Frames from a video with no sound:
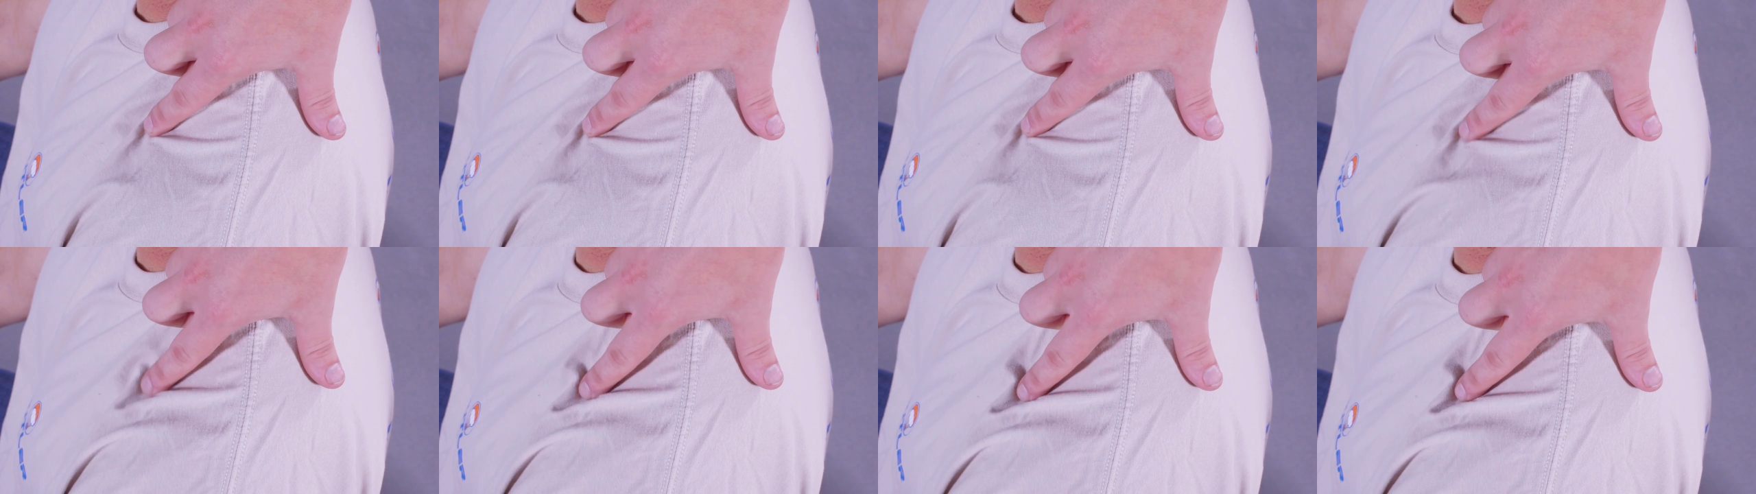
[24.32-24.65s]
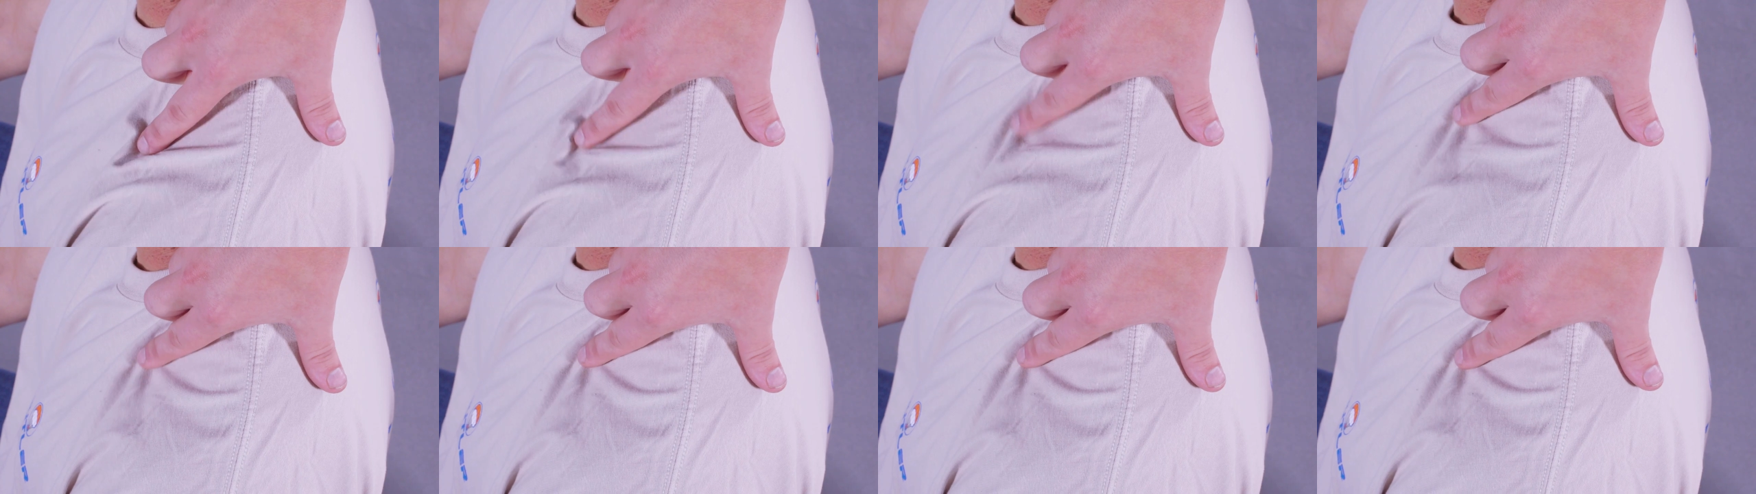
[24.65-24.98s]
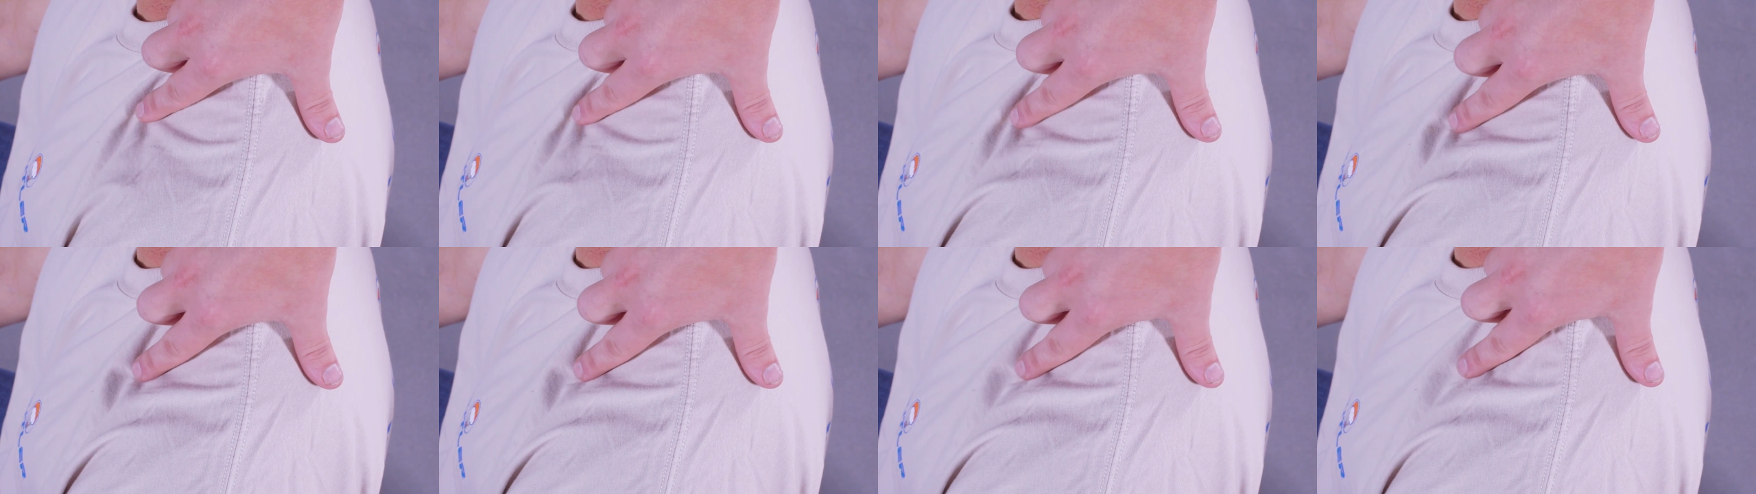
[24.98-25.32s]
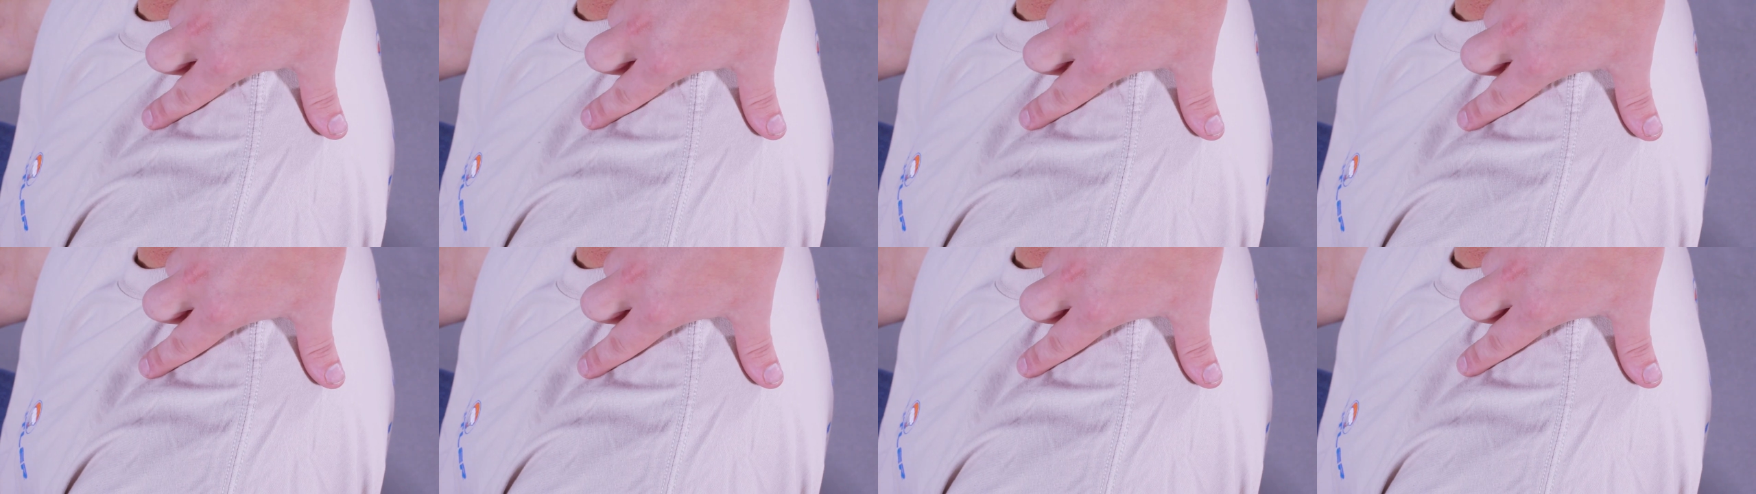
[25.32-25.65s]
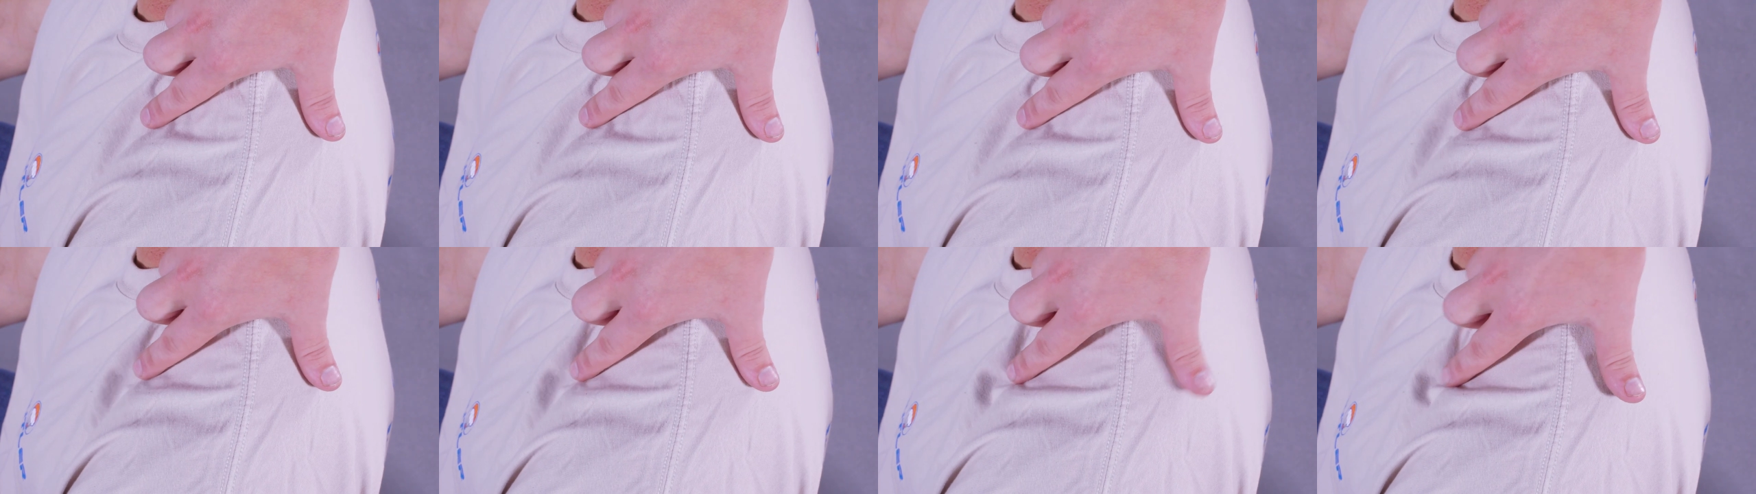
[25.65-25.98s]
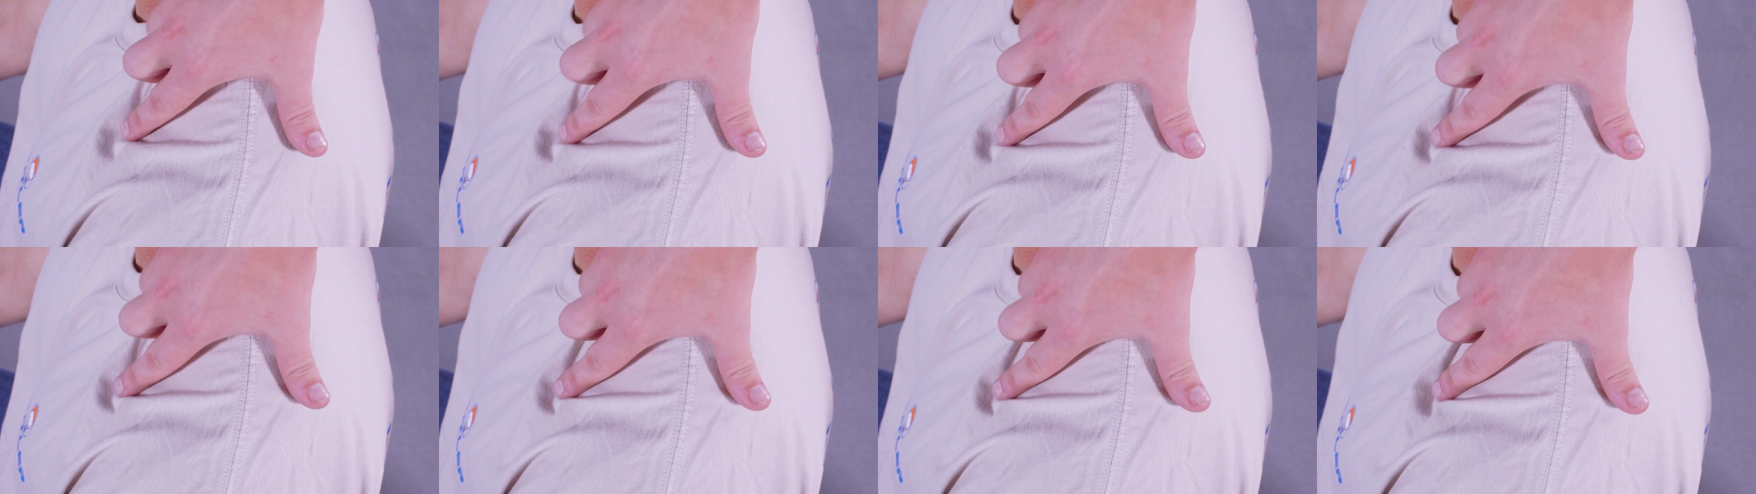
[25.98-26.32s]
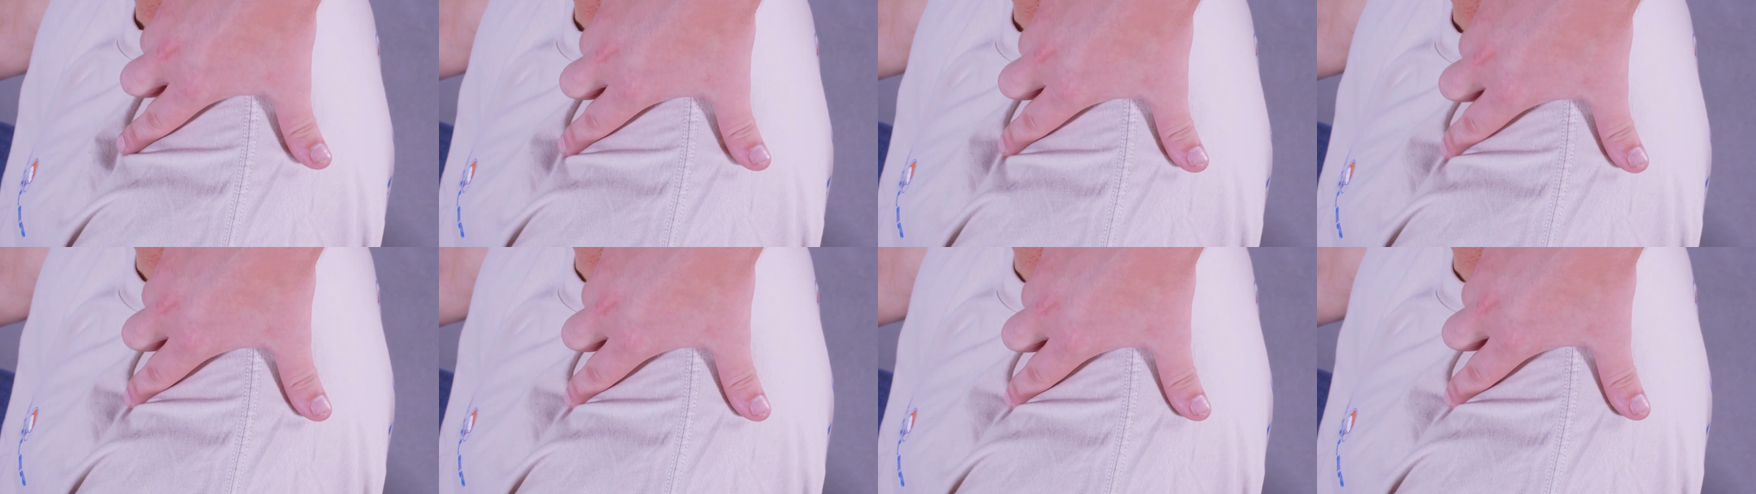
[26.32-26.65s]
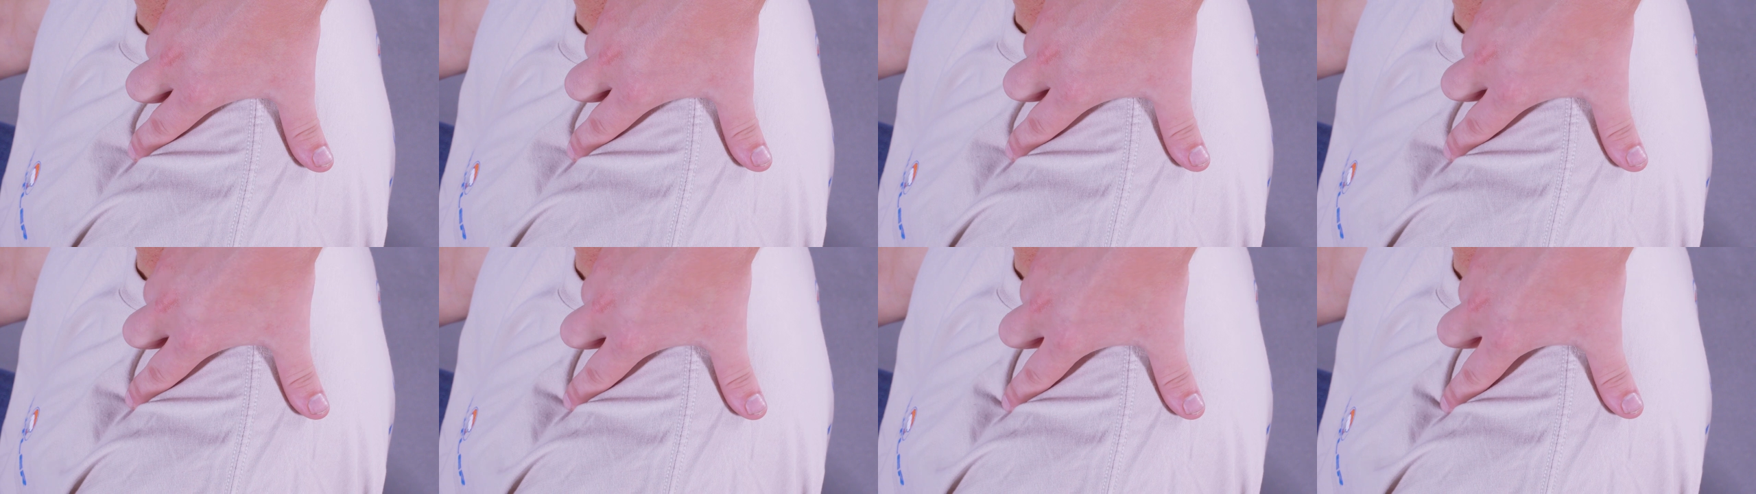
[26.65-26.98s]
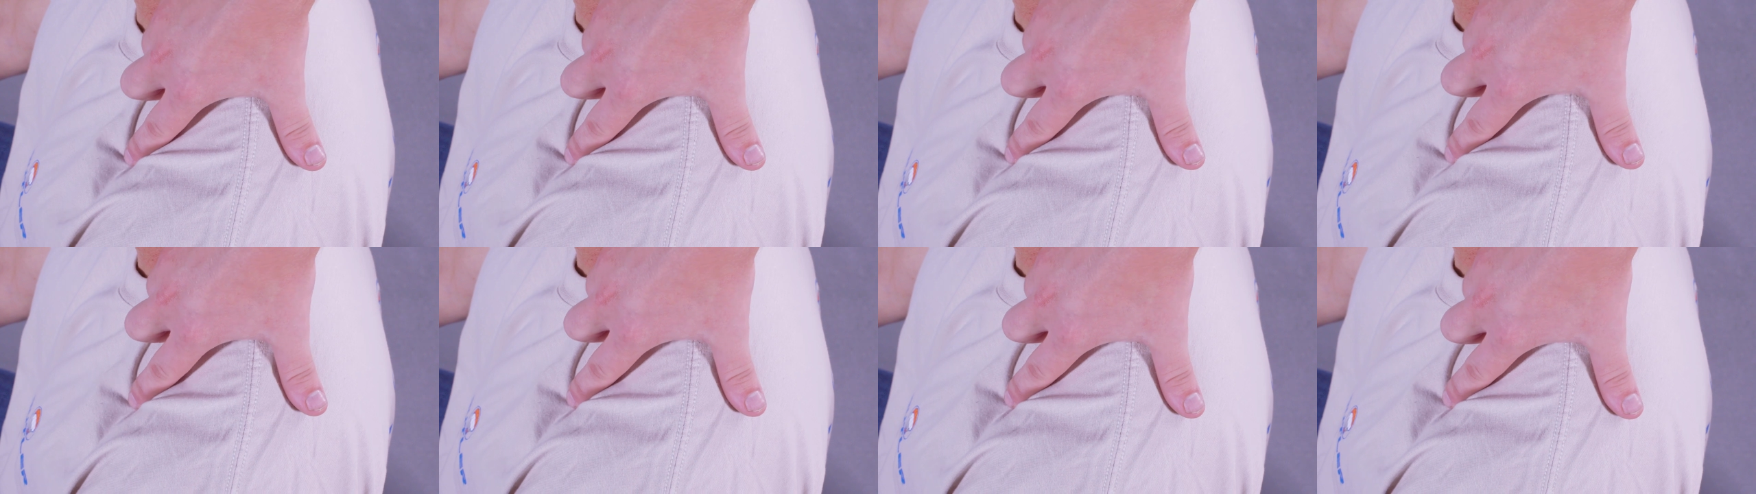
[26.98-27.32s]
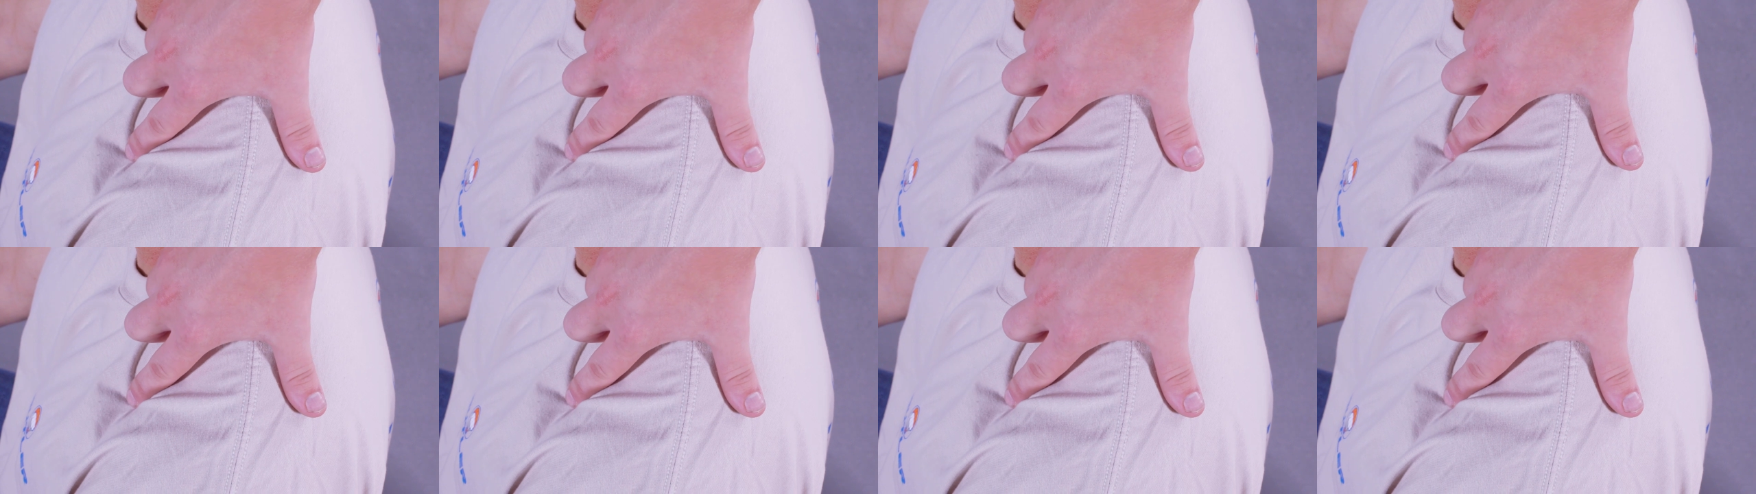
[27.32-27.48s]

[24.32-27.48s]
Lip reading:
[unreadable: no face in view]